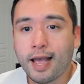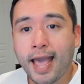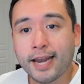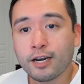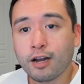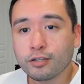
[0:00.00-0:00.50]

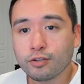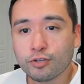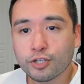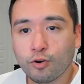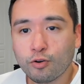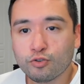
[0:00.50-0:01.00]
And it also
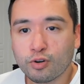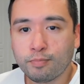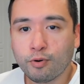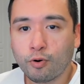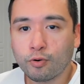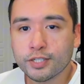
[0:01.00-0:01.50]
shows
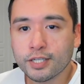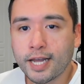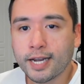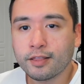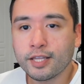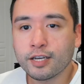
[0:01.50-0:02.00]
reports
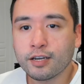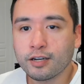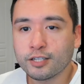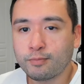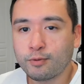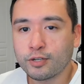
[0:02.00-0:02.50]
like the
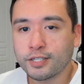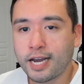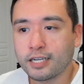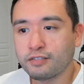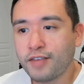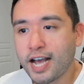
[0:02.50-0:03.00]
customer
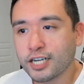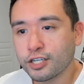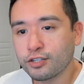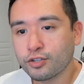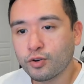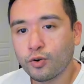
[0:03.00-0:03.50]

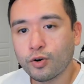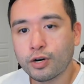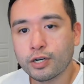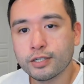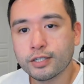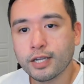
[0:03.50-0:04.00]
satisfaction
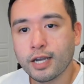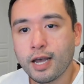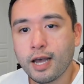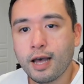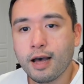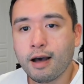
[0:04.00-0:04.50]
scores,
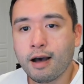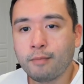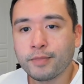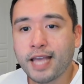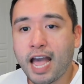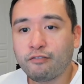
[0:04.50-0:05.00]

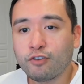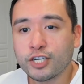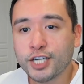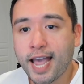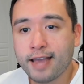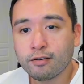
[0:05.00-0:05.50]
the
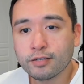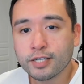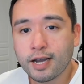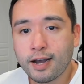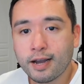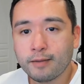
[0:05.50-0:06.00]
average handle
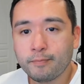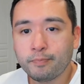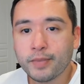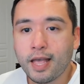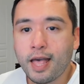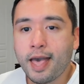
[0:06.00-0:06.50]
time,
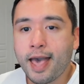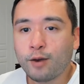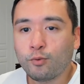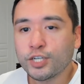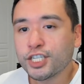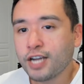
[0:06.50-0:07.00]

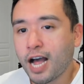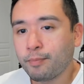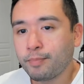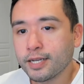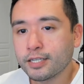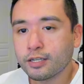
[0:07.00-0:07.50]
and which
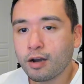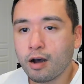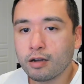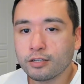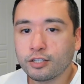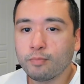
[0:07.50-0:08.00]
topics
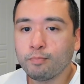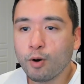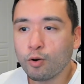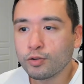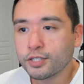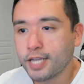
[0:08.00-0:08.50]
caused the
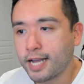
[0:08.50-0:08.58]
most